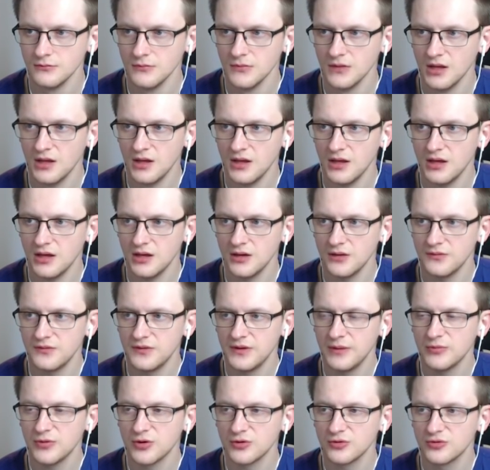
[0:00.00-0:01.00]
Flame
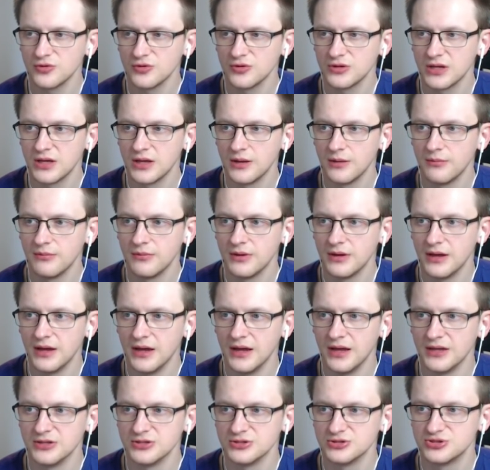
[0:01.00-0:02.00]
Tongue Totem
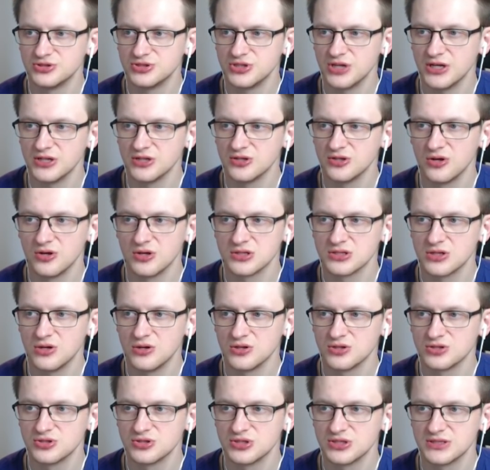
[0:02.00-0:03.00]
and Jade Claws,
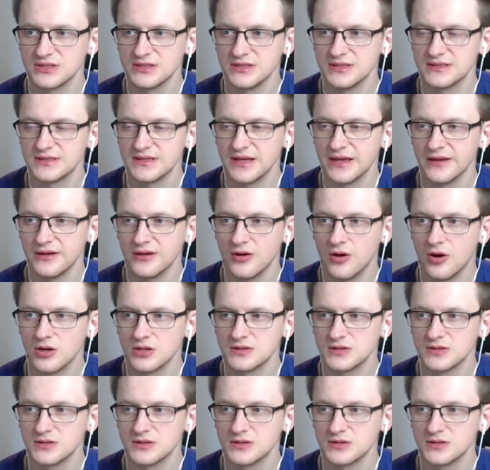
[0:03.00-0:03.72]
also just insane cards.